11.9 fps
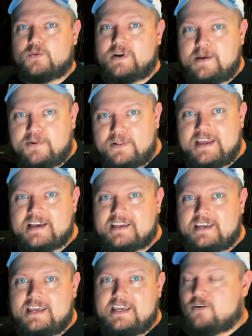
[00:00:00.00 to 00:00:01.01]
when I play a
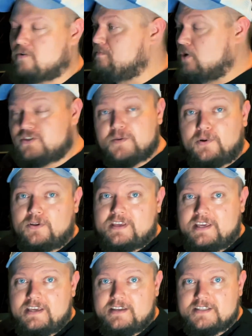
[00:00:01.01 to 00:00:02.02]
key or multiple
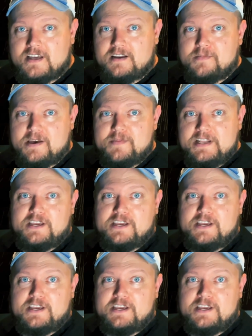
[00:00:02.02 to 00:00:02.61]
keys on my MIDI